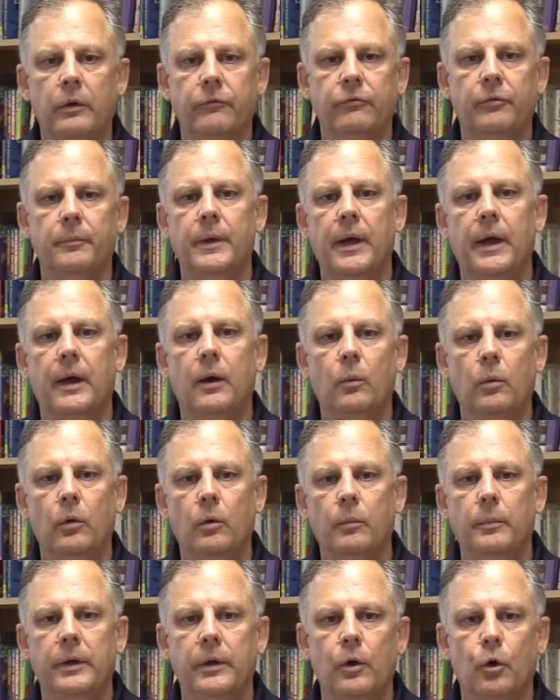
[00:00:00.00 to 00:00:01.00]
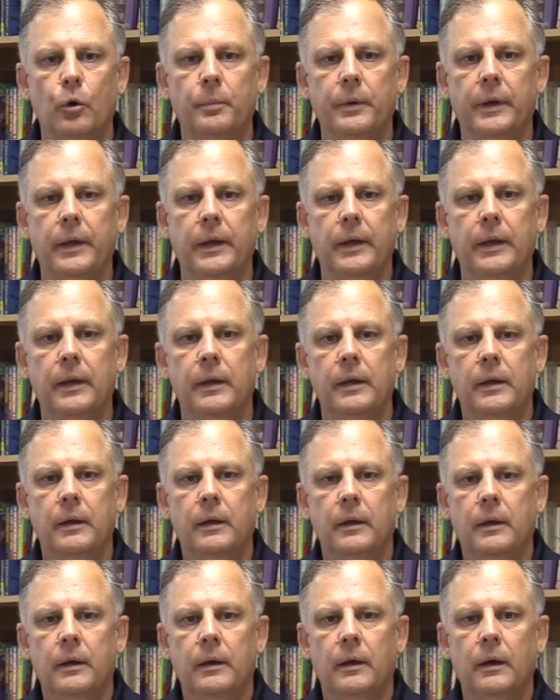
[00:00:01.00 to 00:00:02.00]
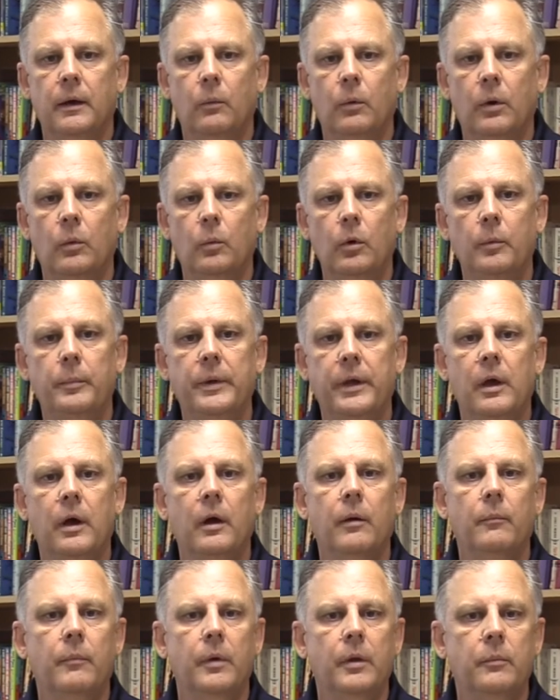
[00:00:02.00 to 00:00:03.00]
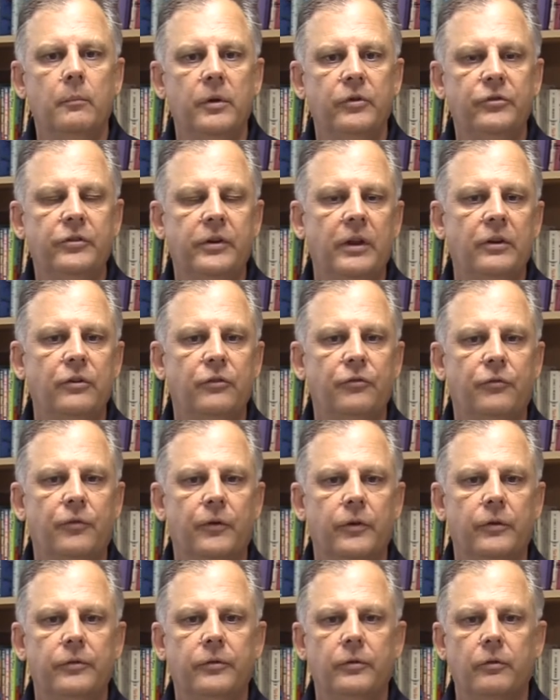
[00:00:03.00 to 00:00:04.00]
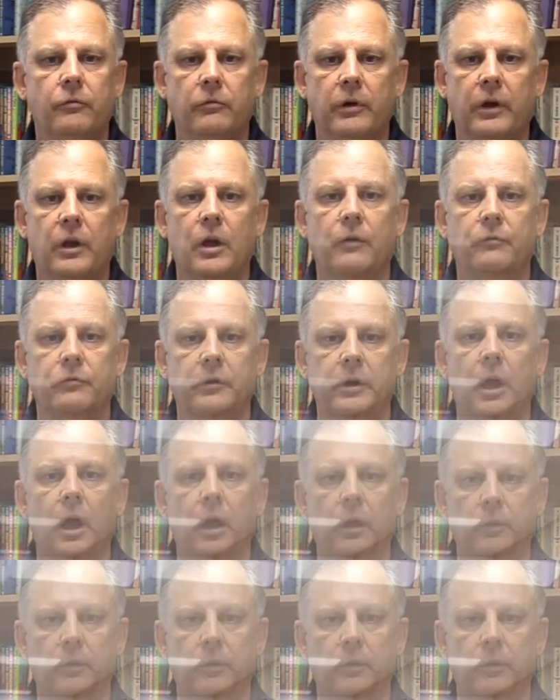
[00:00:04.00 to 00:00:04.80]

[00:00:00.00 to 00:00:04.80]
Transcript: from now, we'll be opening what will become Michigan's first recovery high